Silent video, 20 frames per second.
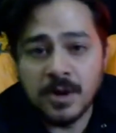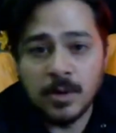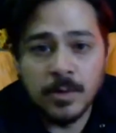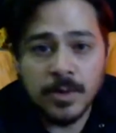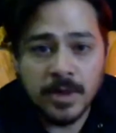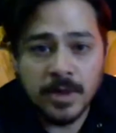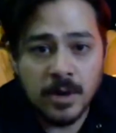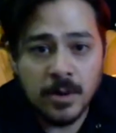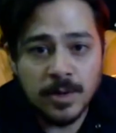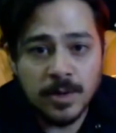you know,
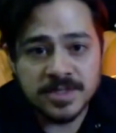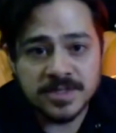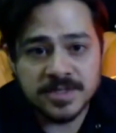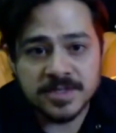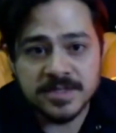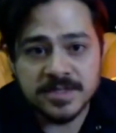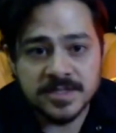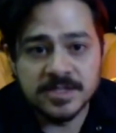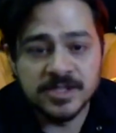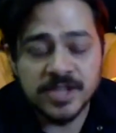we always
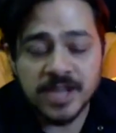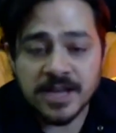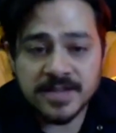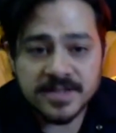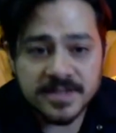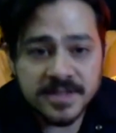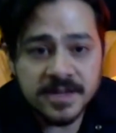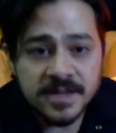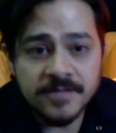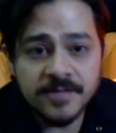
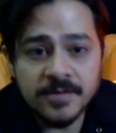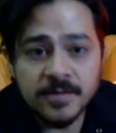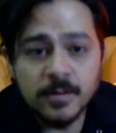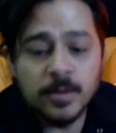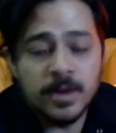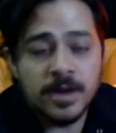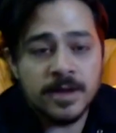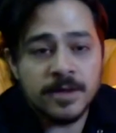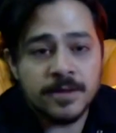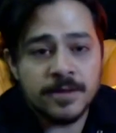suggest,
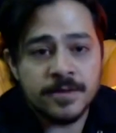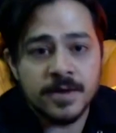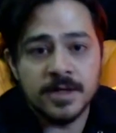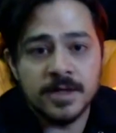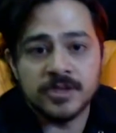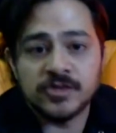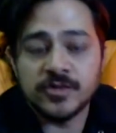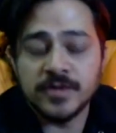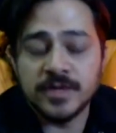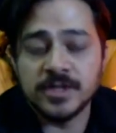even with
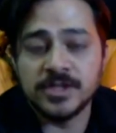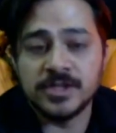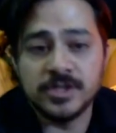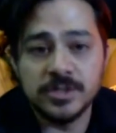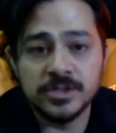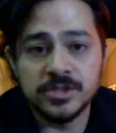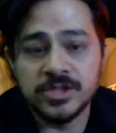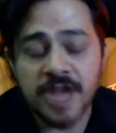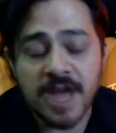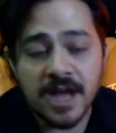a
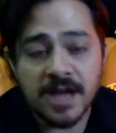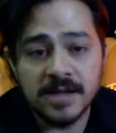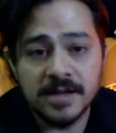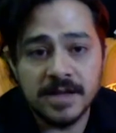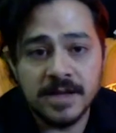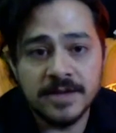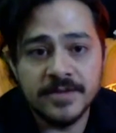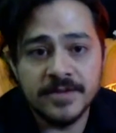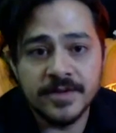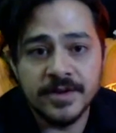traditional jack
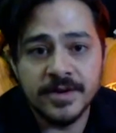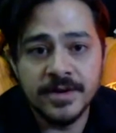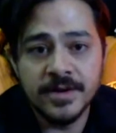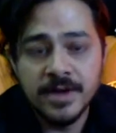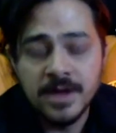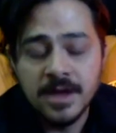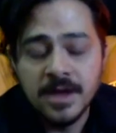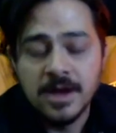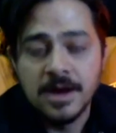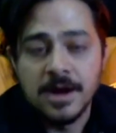o'
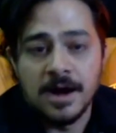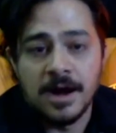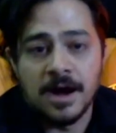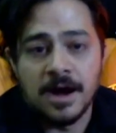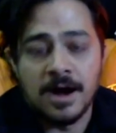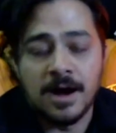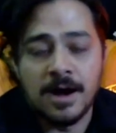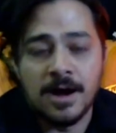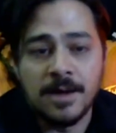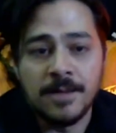lantern,
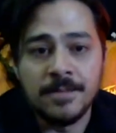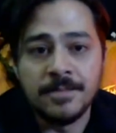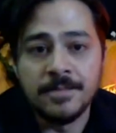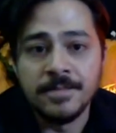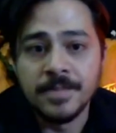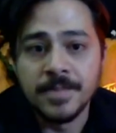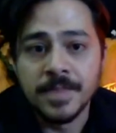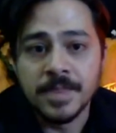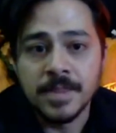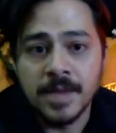
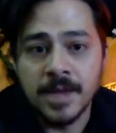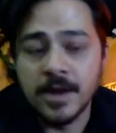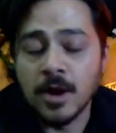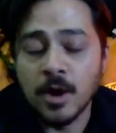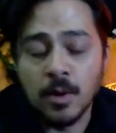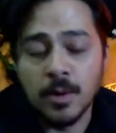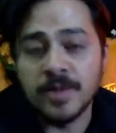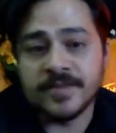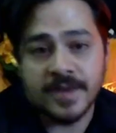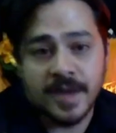um,
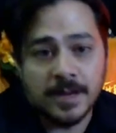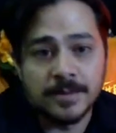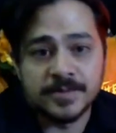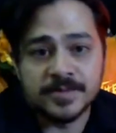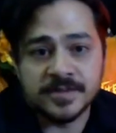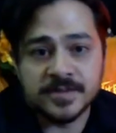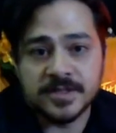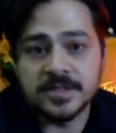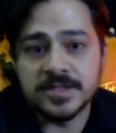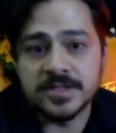it always
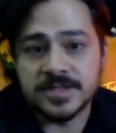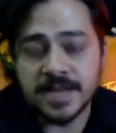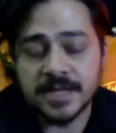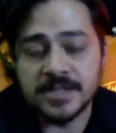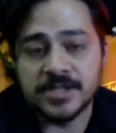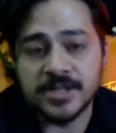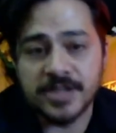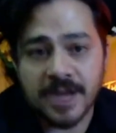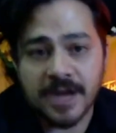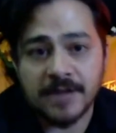helps to
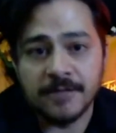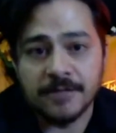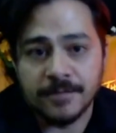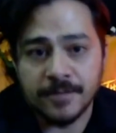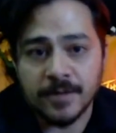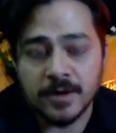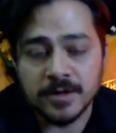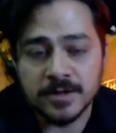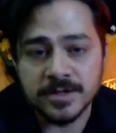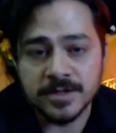sketch it
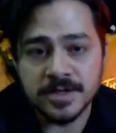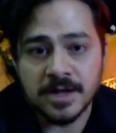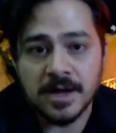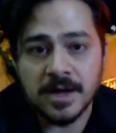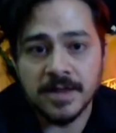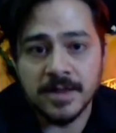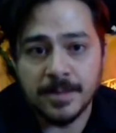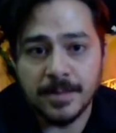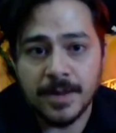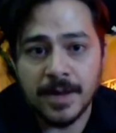out first
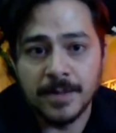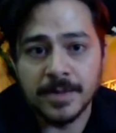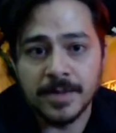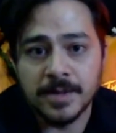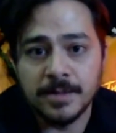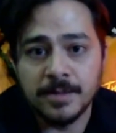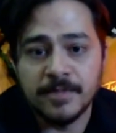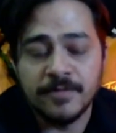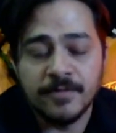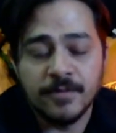on the
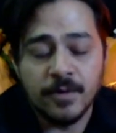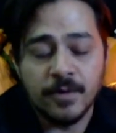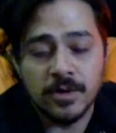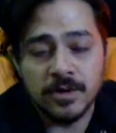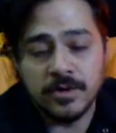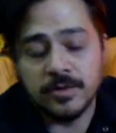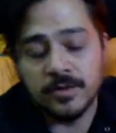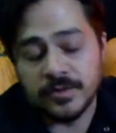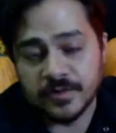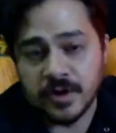pumpkin
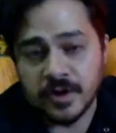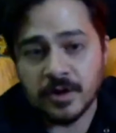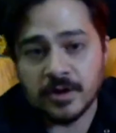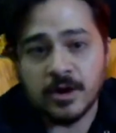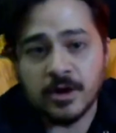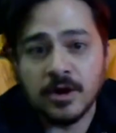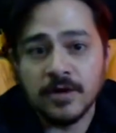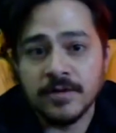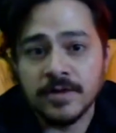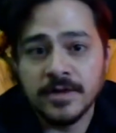before you
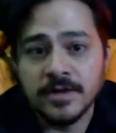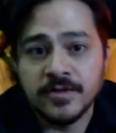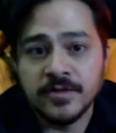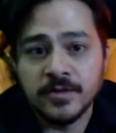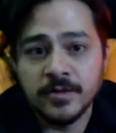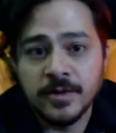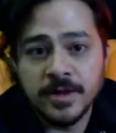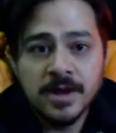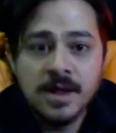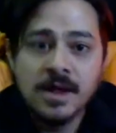start carving
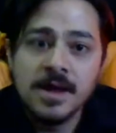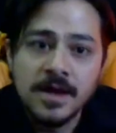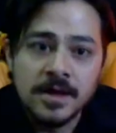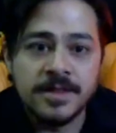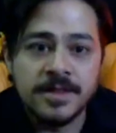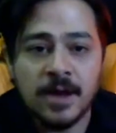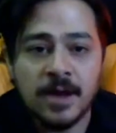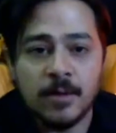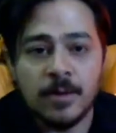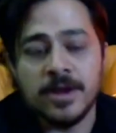into it.
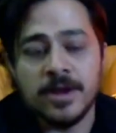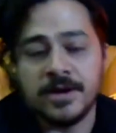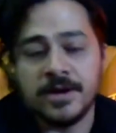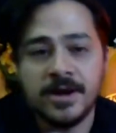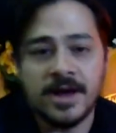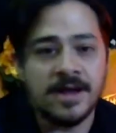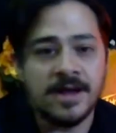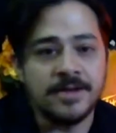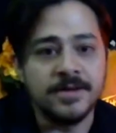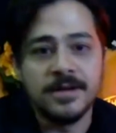That way,
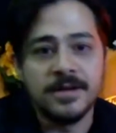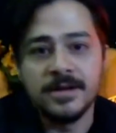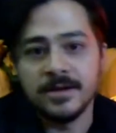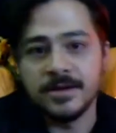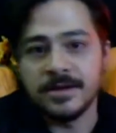you're not